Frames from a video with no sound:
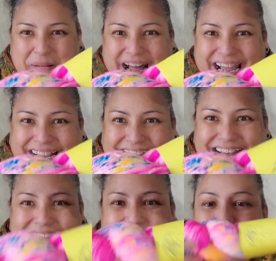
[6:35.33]
my
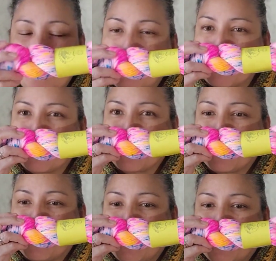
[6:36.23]
god.
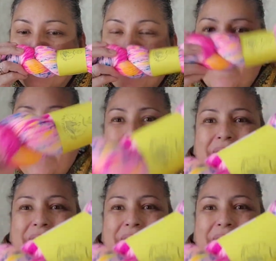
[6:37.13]
Oh